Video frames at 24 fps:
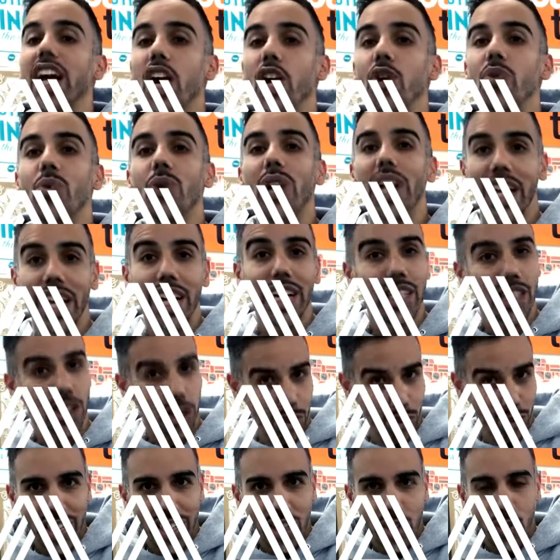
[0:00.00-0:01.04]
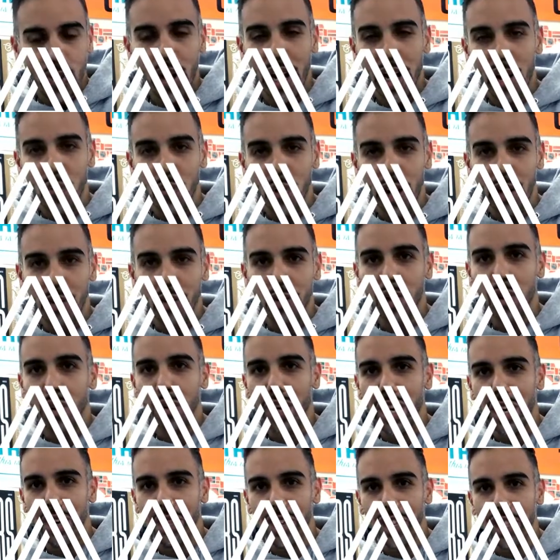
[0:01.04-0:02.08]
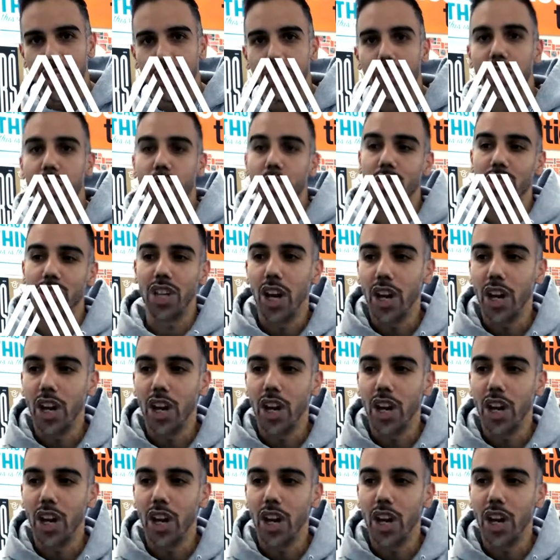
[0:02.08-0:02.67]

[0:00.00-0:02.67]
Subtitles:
unrelated to. Creative wear for creative individuals.